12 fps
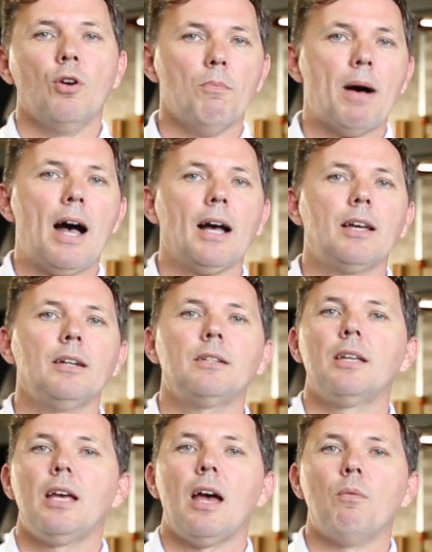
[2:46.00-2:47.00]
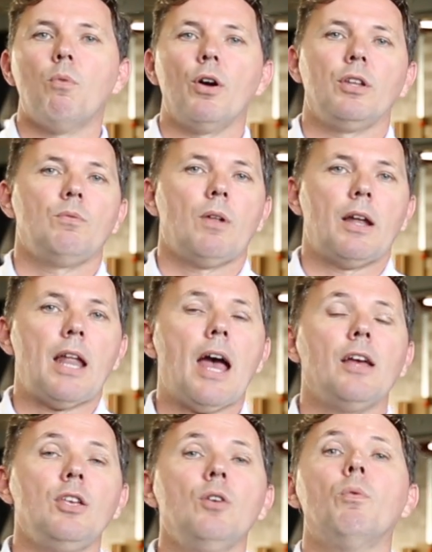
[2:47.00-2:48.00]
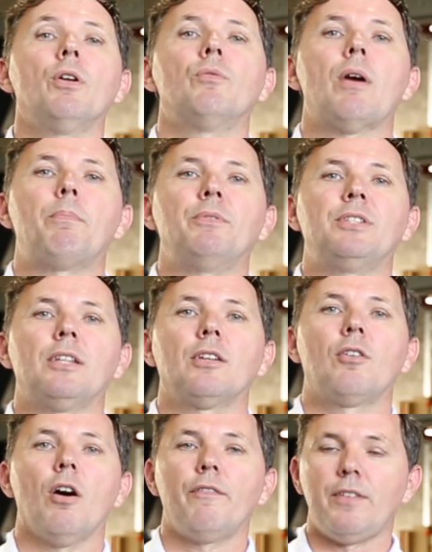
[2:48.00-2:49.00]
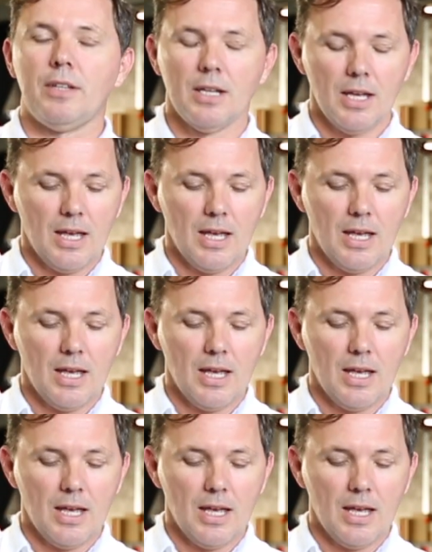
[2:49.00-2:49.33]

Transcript: market and how you want to represent the coffee.